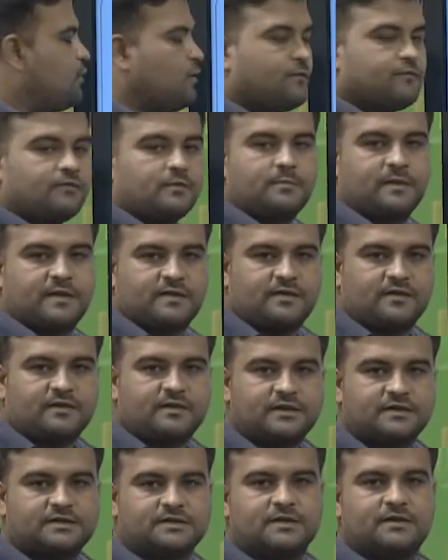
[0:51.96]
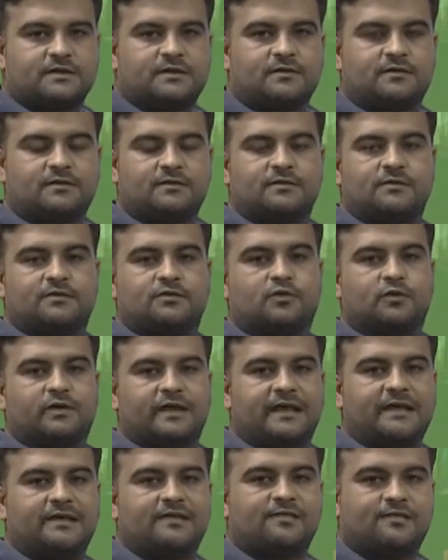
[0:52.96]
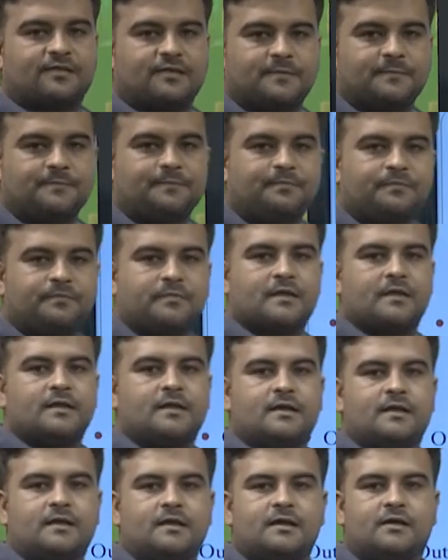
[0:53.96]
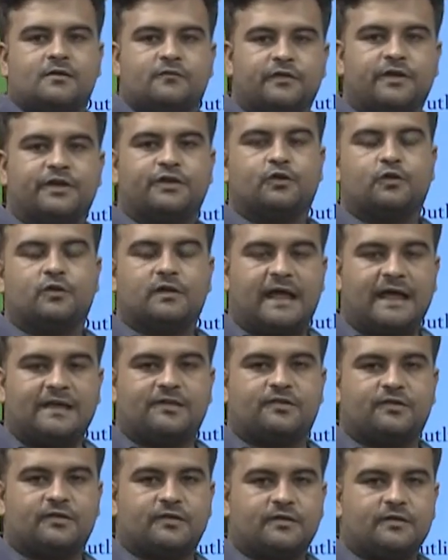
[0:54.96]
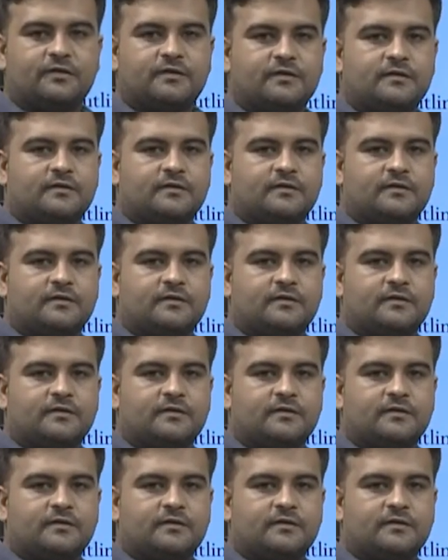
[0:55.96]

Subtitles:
of the presentation, today's video lecture,